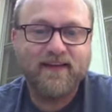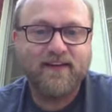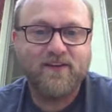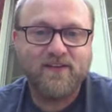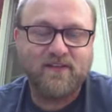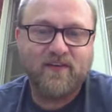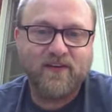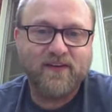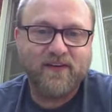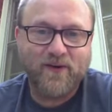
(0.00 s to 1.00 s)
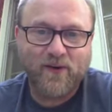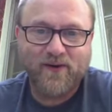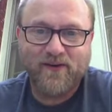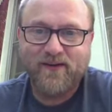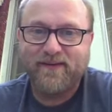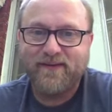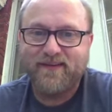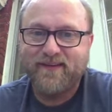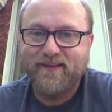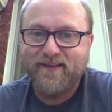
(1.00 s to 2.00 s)
could severely hurt,
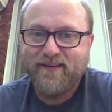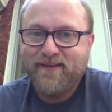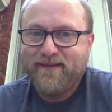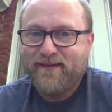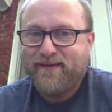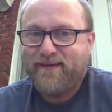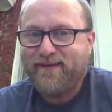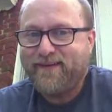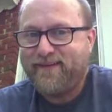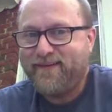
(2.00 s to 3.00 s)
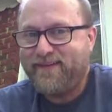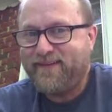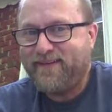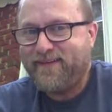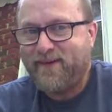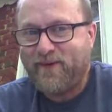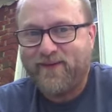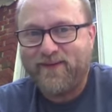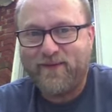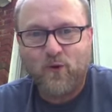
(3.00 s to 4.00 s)

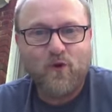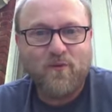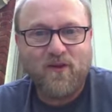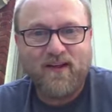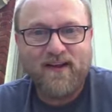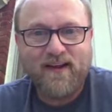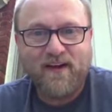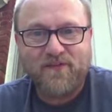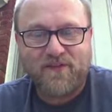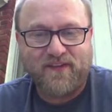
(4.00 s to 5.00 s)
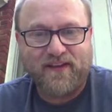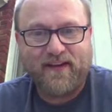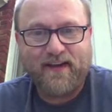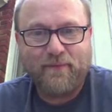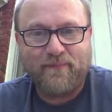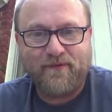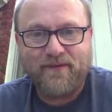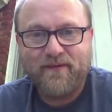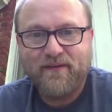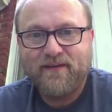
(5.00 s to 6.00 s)
your normal life if that happened.
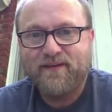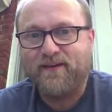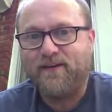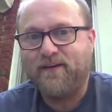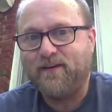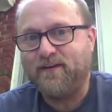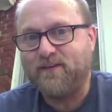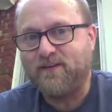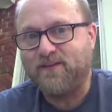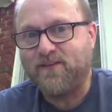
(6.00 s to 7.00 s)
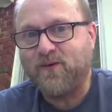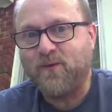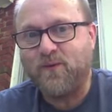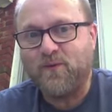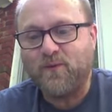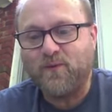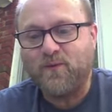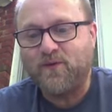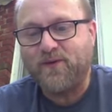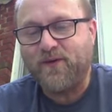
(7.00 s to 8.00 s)
So,
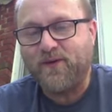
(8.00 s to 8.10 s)
you